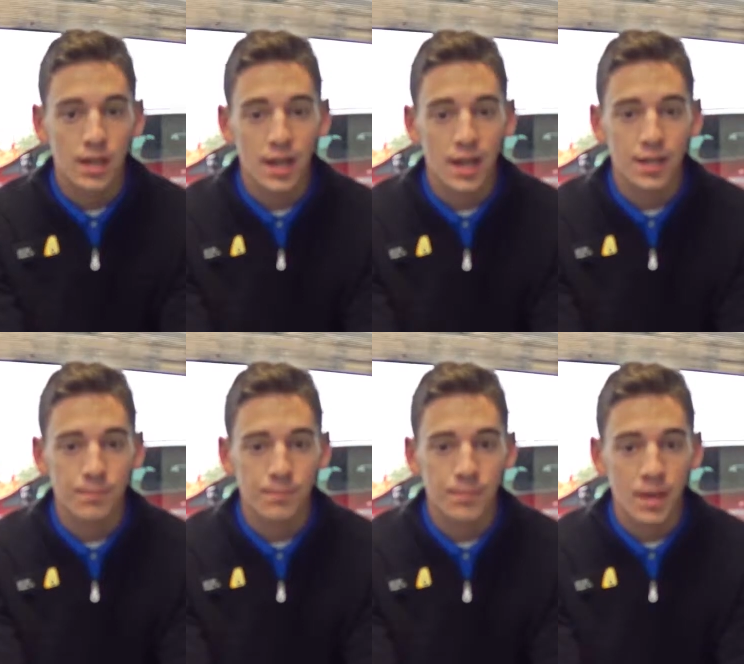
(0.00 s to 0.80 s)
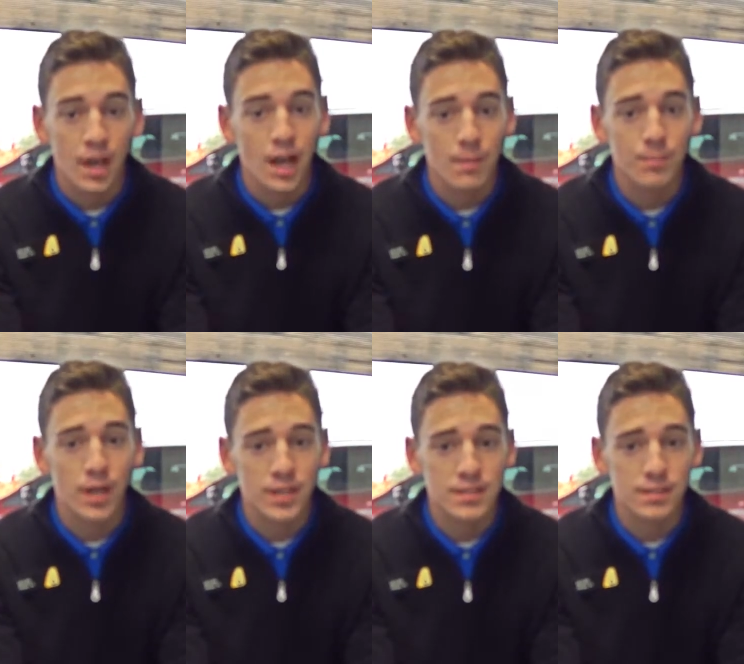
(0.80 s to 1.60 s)
Hi, I'm
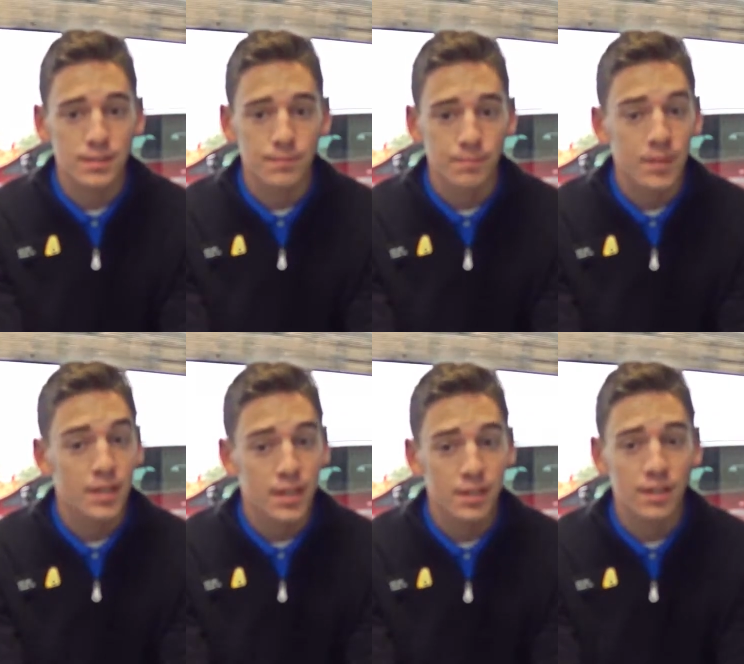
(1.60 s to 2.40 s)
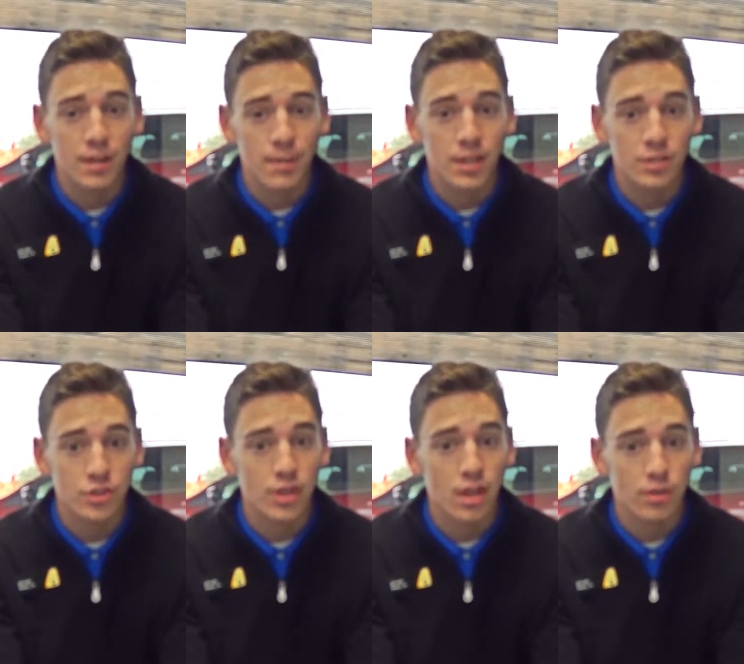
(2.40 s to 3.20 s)
Brian Dillon, Internet Manager
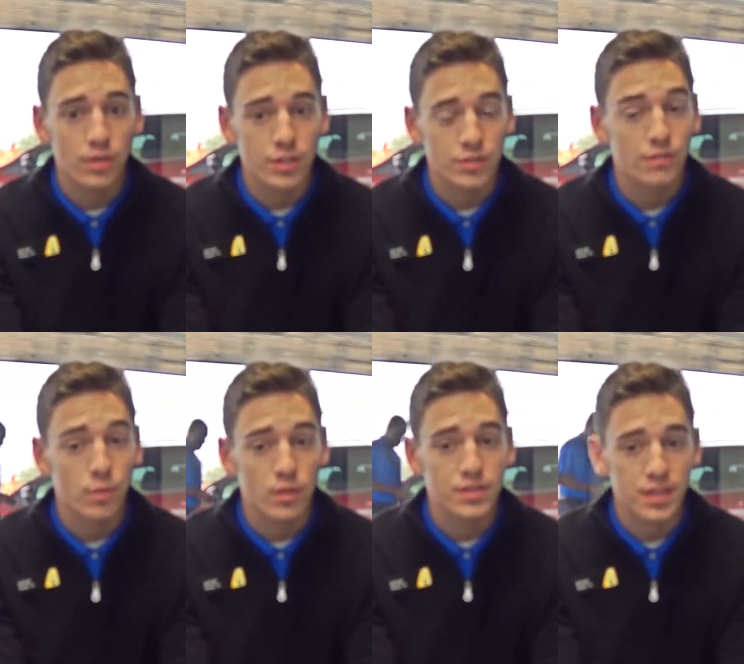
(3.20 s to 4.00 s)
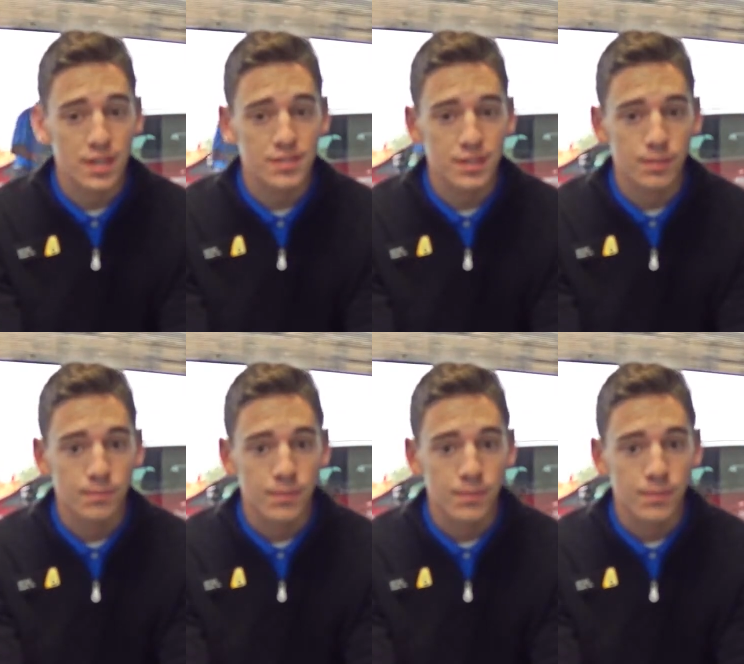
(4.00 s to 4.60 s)
at AutoNation Ford Scottsdale.